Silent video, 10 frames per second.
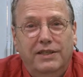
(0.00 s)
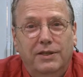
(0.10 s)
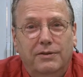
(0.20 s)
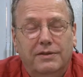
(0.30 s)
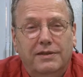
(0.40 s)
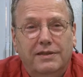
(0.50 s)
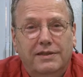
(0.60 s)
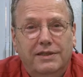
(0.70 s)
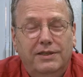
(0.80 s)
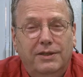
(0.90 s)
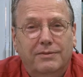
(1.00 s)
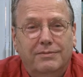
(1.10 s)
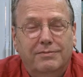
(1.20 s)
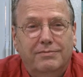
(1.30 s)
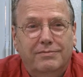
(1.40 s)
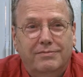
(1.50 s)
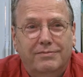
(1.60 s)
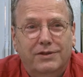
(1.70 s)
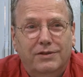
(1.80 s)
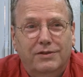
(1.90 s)
You don't
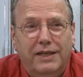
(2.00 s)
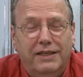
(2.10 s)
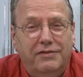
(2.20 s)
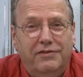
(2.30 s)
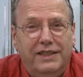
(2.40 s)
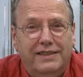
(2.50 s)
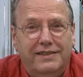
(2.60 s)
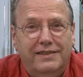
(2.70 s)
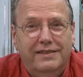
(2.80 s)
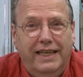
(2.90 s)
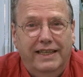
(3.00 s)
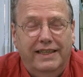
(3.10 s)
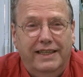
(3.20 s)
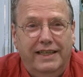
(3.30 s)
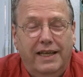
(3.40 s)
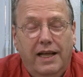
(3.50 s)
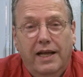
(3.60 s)
try to fix anything.